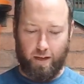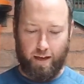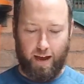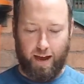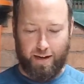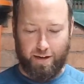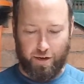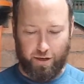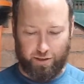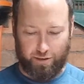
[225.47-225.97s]

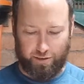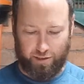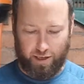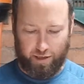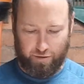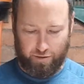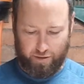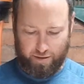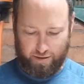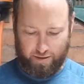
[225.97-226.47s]
And you can
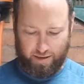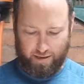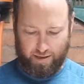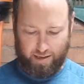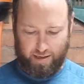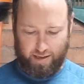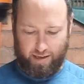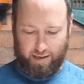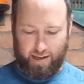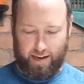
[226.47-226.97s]
center it,
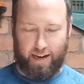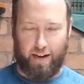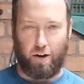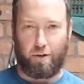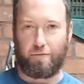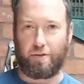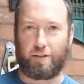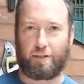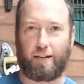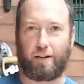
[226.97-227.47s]
and I
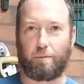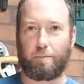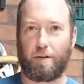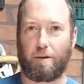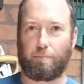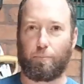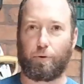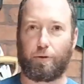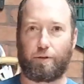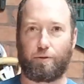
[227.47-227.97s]
think that'll be
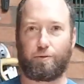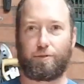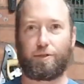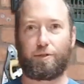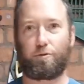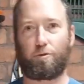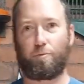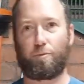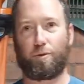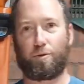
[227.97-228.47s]
a pretty good
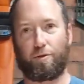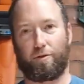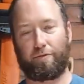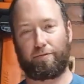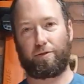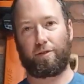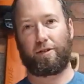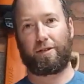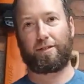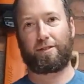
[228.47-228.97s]
distribution
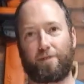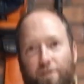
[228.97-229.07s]
of light.